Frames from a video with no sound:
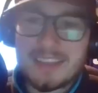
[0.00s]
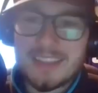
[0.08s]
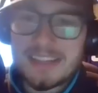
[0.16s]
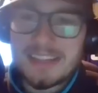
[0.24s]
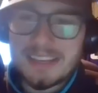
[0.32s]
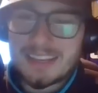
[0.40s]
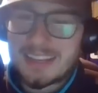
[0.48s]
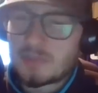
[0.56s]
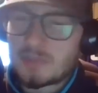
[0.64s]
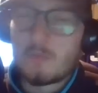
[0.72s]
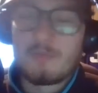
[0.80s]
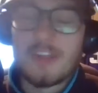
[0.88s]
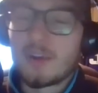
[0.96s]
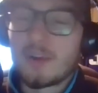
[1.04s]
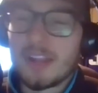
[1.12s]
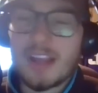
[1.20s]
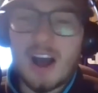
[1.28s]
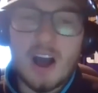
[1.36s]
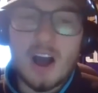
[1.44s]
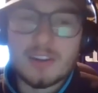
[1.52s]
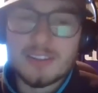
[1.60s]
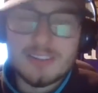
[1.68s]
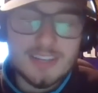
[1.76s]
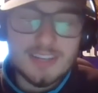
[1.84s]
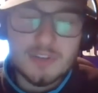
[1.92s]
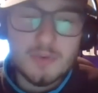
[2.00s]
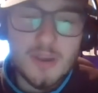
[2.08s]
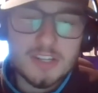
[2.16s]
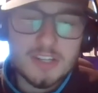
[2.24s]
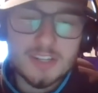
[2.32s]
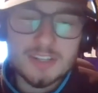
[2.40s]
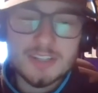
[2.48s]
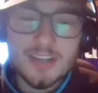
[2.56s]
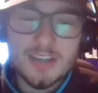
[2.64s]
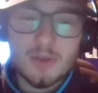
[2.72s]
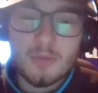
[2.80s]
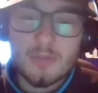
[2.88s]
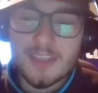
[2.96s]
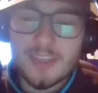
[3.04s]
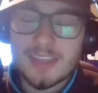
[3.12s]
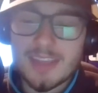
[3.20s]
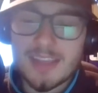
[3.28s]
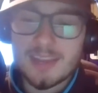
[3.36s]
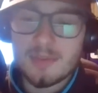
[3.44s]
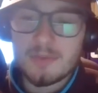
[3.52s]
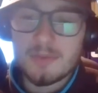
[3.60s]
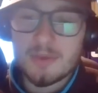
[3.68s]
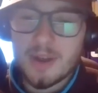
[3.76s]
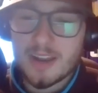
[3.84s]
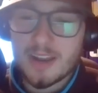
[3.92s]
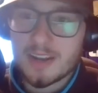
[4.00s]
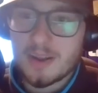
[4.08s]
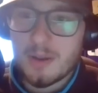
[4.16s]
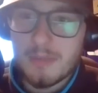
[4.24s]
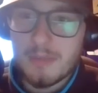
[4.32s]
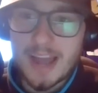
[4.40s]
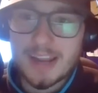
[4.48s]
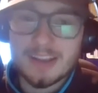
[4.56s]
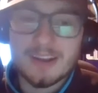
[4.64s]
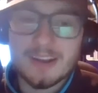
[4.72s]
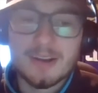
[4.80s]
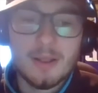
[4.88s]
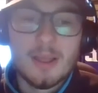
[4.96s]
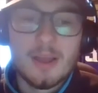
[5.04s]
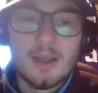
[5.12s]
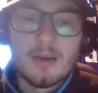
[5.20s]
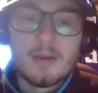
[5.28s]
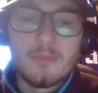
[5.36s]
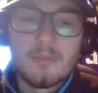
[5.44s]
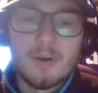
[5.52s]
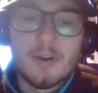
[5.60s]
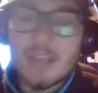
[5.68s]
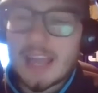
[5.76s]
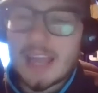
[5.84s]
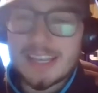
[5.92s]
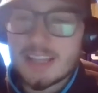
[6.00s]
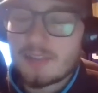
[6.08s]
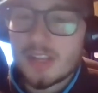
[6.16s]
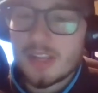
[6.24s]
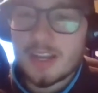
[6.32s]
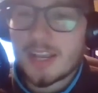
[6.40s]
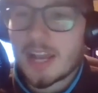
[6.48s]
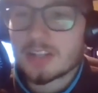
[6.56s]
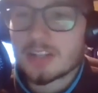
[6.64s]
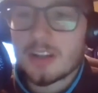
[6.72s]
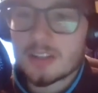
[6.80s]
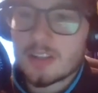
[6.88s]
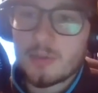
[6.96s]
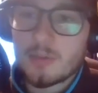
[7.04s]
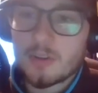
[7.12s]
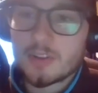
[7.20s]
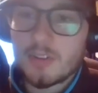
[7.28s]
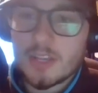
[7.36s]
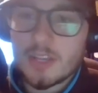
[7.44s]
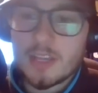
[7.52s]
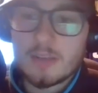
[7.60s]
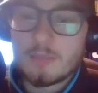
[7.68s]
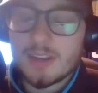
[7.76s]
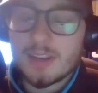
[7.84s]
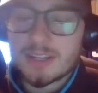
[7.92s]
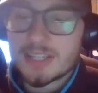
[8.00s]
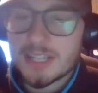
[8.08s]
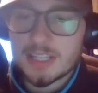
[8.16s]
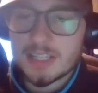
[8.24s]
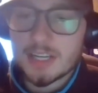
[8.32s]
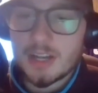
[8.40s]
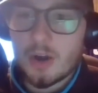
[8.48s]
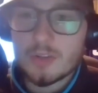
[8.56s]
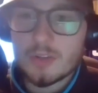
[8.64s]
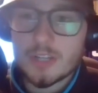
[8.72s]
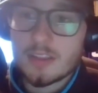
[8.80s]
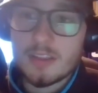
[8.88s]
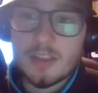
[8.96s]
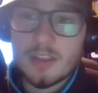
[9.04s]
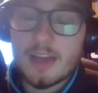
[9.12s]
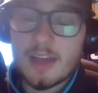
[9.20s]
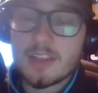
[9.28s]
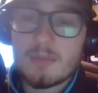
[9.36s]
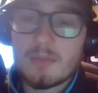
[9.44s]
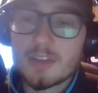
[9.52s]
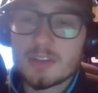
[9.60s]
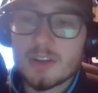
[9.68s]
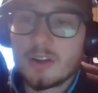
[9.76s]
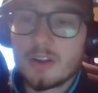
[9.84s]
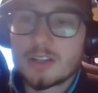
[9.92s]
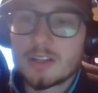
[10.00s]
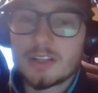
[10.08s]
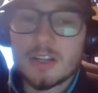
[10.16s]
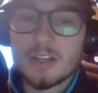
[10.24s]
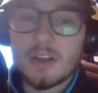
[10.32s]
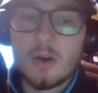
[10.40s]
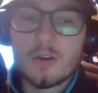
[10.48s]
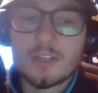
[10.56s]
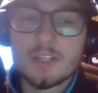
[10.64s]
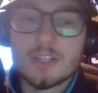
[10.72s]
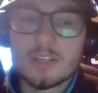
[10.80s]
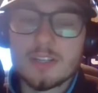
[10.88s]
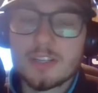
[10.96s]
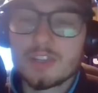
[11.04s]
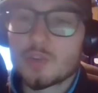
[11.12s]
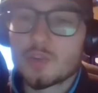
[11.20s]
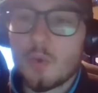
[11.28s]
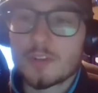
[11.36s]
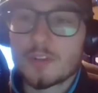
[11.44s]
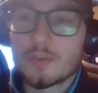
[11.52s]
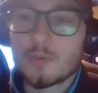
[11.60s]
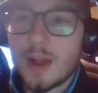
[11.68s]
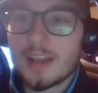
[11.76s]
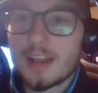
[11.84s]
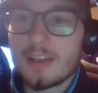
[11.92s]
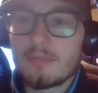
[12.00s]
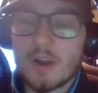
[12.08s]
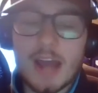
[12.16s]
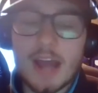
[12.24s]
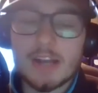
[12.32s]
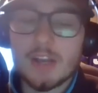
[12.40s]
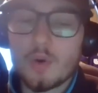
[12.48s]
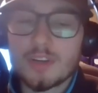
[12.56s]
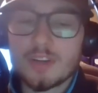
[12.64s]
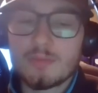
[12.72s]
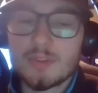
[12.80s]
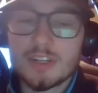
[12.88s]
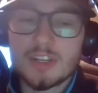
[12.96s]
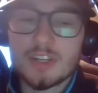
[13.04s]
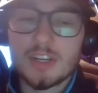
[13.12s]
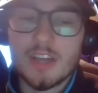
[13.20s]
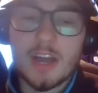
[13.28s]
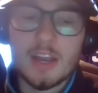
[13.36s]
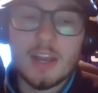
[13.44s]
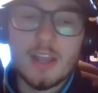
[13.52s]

unless very odd situations, I don't think that he would be ready to come back here. But yeah, he's definitely going to catch on somewhere in the league, be an assistant coach. I think he'd be a solid assistant coach. He just wasn't ready for a head coaching position yet.